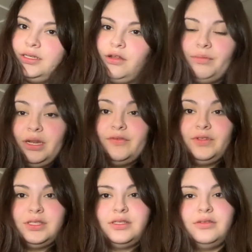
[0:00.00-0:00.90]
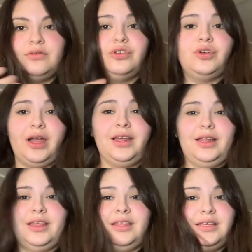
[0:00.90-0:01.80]
I mean, if it's drying
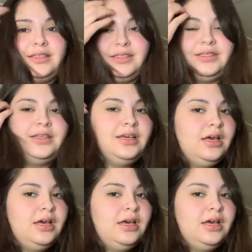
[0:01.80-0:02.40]
like this,